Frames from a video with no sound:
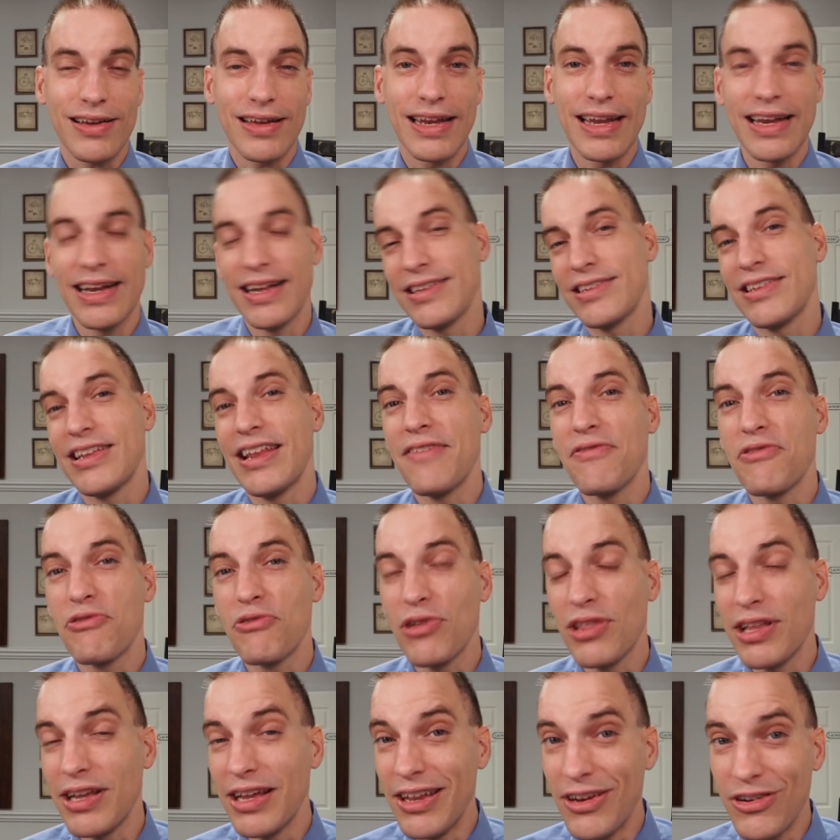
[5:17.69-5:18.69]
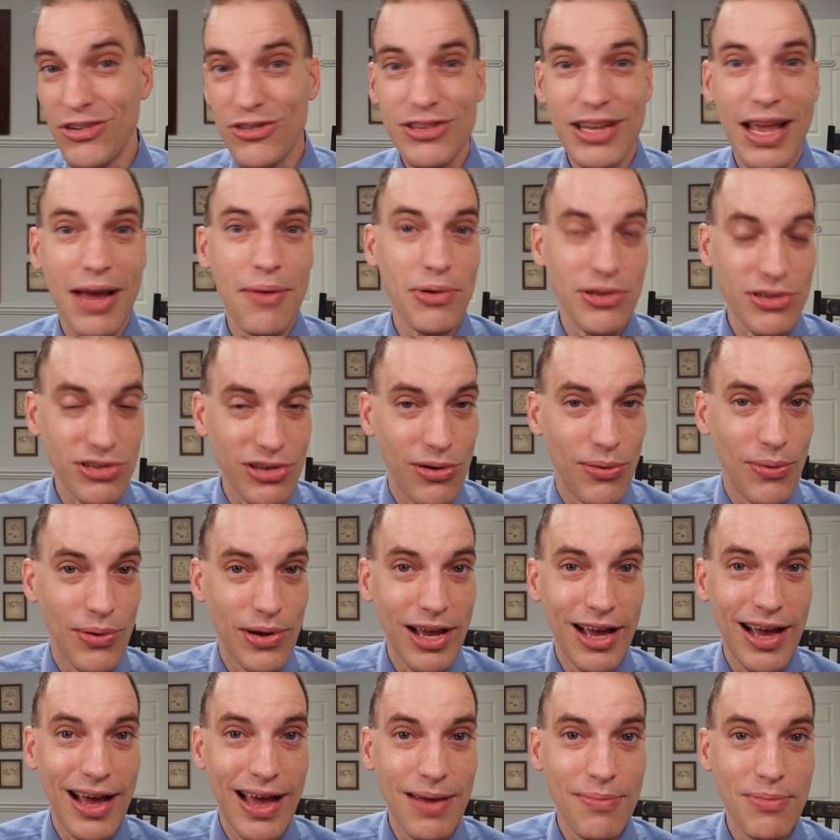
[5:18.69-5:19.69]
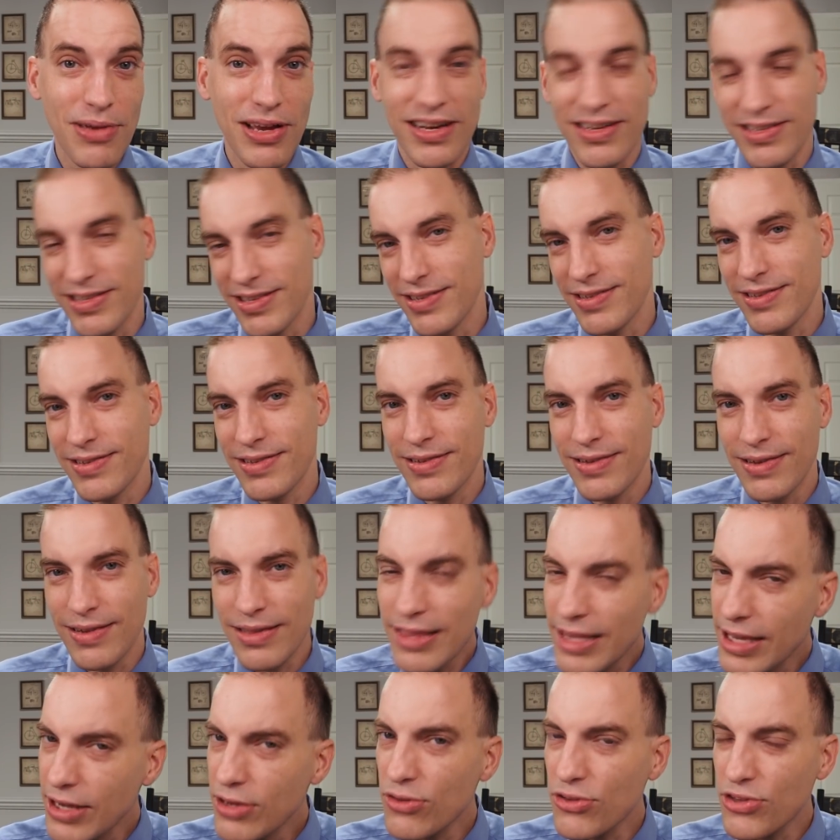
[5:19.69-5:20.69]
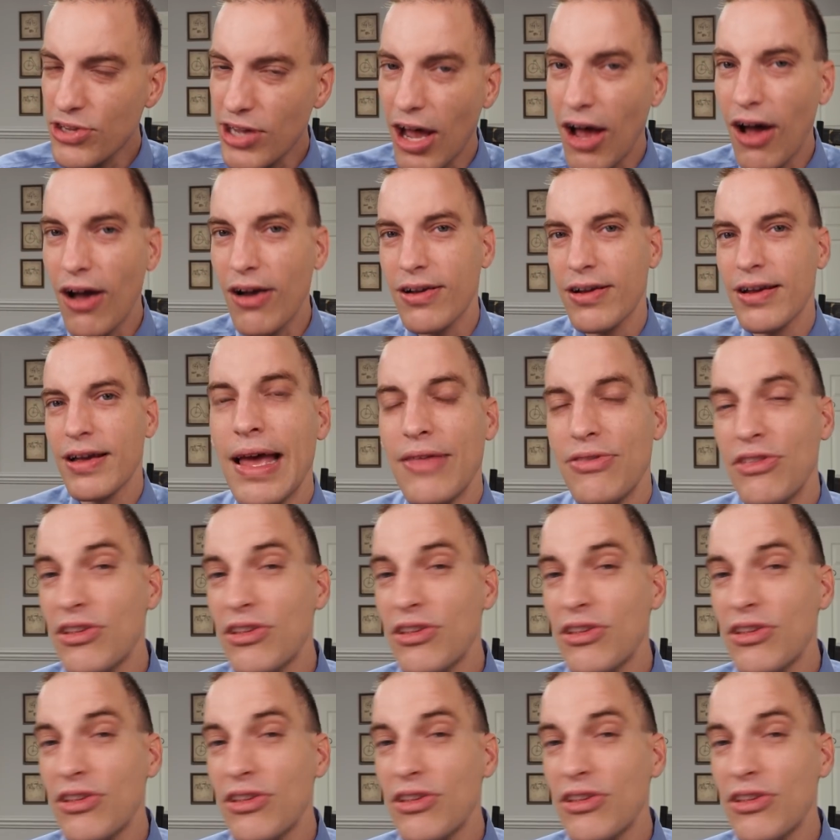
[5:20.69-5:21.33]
and he doesn't even really understand what's going on because it's legal talk.